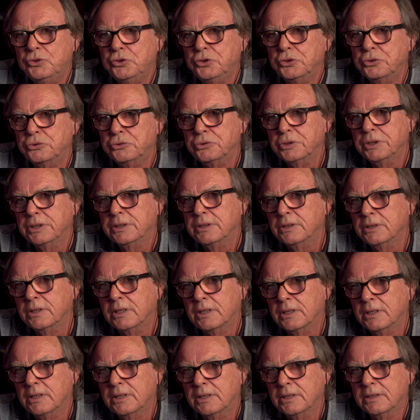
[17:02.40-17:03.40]
during
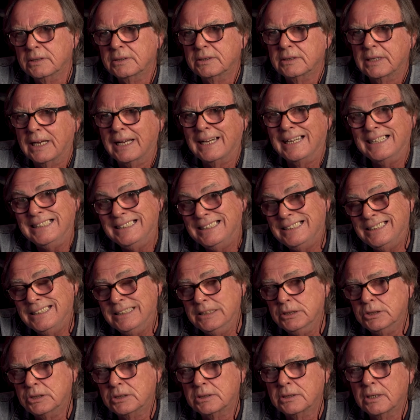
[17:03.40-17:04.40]
the
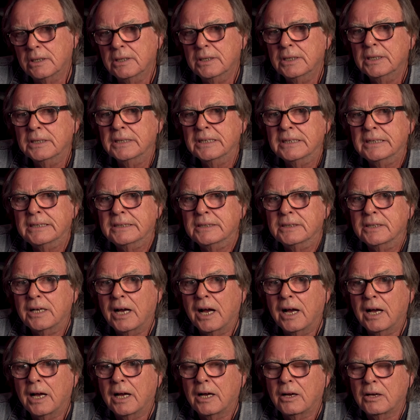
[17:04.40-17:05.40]
80s,
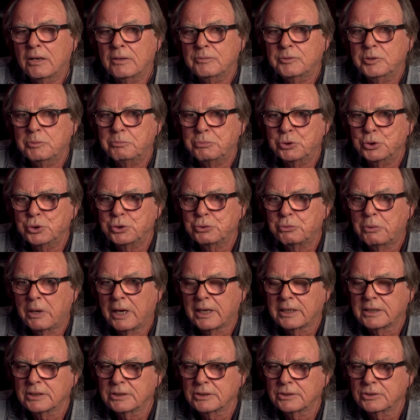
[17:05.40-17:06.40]
the
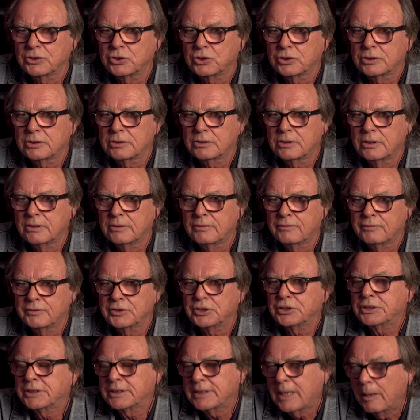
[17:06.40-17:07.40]
Bushwackers,
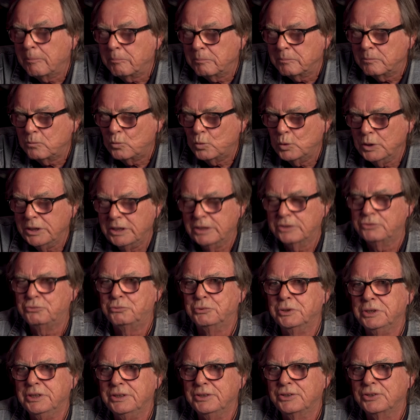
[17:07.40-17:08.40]
for some weird
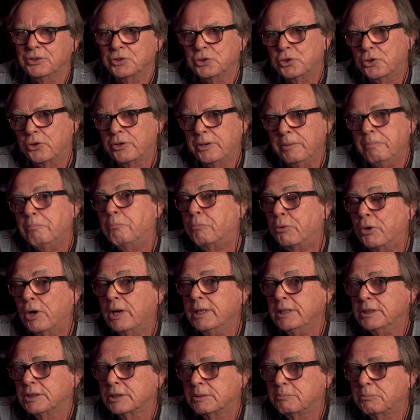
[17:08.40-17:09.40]
reason, got
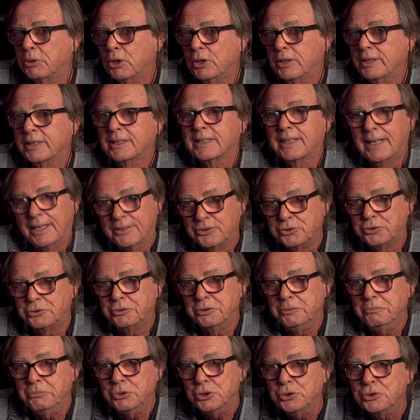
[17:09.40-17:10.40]
embraced by the
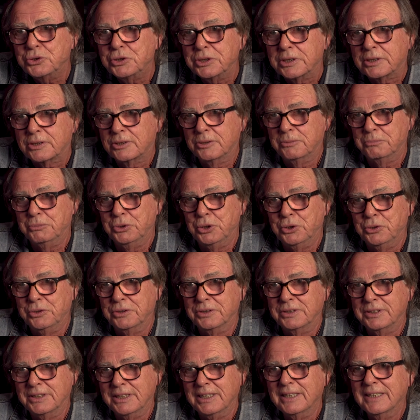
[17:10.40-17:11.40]
country music
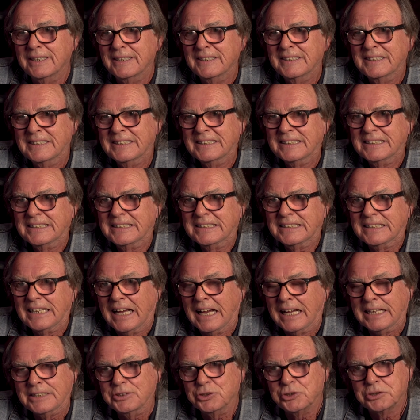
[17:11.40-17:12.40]
community.
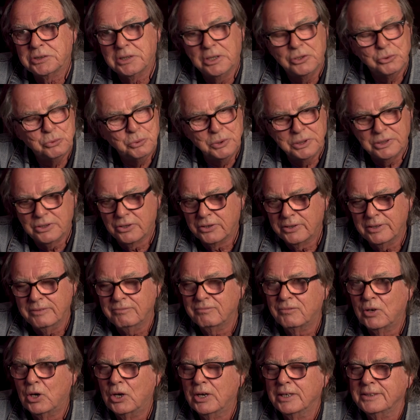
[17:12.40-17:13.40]
And so we got
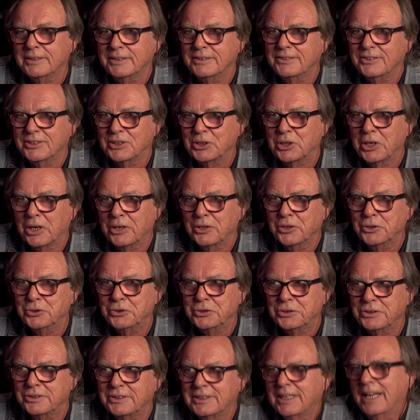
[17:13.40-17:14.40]
invited to go
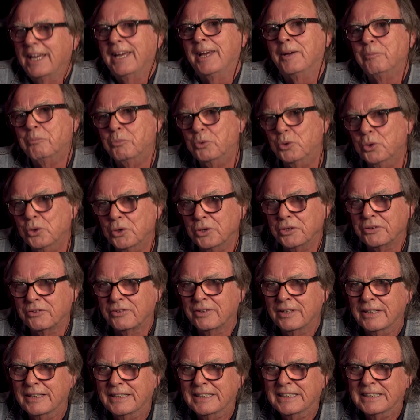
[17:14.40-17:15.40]
to
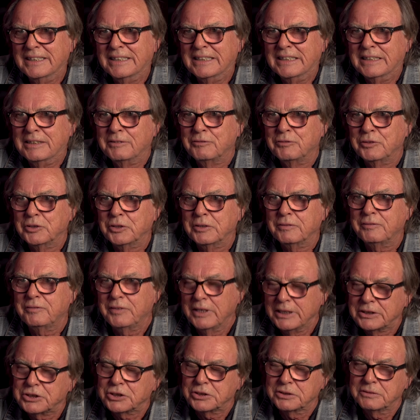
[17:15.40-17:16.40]
Tamworth for the
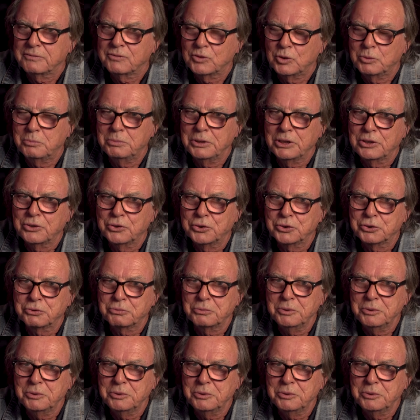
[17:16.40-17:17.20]
festival because